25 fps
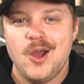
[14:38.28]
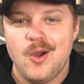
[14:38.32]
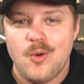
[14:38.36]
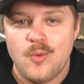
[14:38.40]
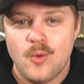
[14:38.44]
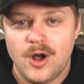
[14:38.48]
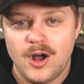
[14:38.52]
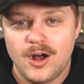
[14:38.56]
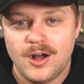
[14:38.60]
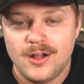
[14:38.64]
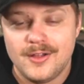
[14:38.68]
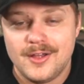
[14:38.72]

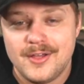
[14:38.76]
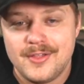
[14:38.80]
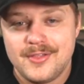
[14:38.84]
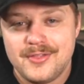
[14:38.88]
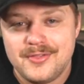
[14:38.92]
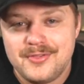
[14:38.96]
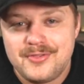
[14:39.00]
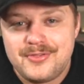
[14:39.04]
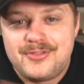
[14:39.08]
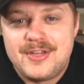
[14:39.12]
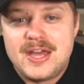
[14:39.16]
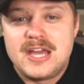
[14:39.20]
Well,
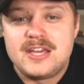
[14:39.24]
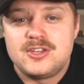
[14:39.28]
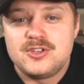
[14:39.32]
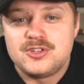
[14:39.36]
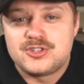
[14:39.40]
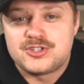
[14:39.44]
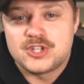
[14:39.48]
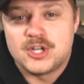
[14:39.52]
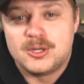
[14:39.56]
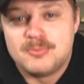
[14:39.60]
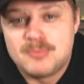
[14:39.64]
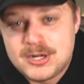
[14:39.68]
thank you
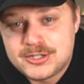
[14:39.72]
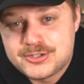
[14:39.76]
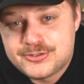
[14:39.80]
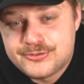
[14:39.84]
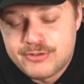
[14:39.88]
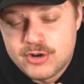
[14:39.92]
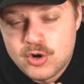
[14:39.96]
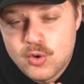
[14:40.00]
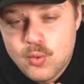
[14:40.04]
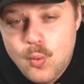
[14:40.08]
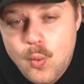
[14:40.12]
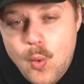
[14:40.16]
so much
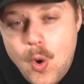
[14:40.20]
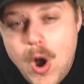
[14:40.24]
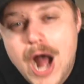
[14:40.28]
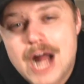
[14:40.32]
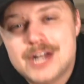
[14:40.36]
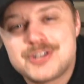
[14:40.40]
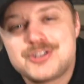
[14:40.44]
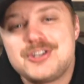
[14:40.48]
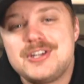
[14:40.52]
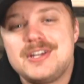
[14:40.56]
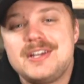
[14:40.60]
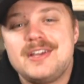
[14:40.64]
for
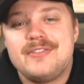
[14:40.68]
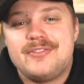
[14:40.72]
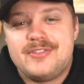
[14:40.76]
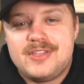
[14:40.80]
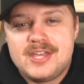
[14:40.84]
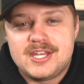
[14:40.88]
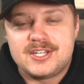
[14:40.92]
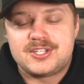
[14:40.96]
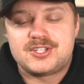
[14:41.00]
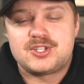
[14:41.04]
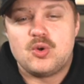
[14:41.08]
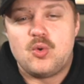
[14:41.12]
watching
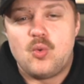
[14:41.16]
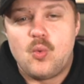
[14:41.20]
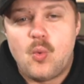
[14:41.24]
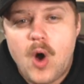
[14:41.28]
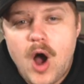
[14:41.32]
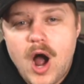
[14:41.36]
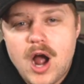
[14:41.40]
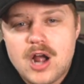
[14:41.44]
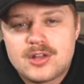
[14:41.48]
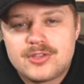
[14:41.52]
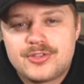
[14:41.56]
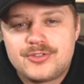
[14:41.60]
this
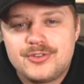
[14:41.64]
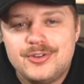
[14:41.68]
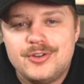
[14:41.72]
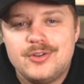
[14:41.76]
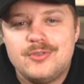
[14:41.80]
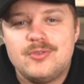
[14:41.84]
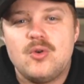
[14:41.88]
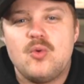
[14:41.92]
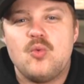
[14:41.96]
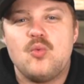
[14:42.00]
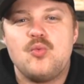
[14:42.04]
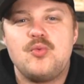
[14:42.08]

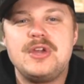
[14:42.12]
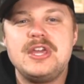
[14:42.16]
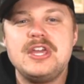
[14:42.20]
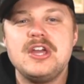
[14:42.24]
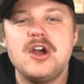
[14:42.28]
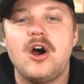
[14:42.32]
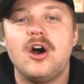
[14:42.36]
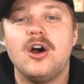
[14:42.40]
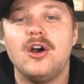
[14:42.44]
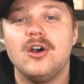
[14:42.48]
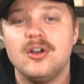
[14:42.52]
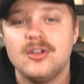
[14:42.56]
walkthrough. We
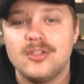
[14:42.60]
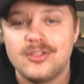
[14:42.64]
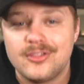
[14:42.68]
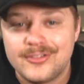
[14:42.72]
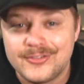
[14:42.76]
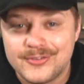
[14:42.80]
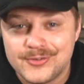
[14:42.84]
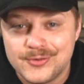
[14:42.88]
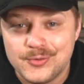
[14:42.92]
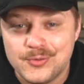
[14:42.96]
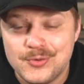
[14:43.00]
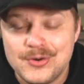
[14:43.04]
are
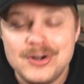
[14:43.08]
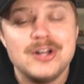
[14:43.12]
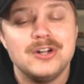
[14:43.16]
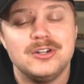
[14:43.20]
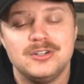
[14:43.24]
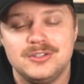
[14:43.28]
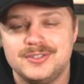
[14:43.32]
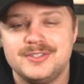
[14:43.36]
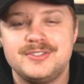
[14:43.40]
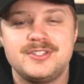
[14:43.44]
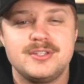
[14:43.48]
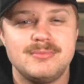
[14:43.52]

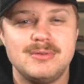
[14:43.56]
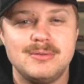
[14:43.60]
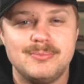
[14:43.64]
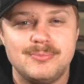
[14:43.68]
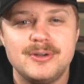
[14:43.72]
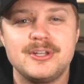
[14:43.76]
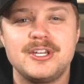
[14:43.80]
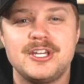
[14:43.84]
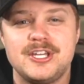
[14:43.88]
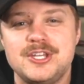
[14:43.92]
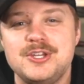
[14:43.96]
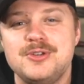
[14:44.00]
thrilled to be
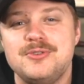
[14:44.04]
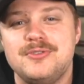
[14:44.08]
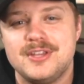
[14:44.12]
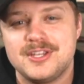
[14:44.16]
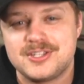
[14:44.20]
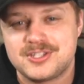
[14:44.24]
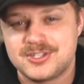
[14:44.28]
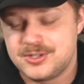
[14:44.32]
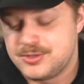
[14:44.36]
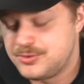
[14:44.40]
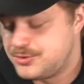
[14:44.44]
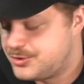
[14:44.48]
bringing you
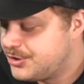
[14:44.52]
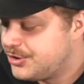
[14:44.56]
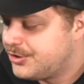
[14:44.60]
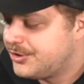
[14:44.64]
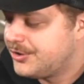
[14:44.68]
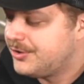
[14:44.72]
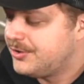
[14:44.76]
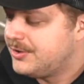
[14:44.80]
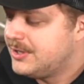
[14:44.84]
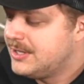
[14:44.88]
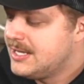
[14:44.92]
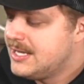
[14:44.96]
this new
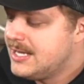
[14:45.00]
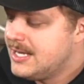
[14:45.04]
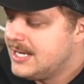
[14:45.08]
journal.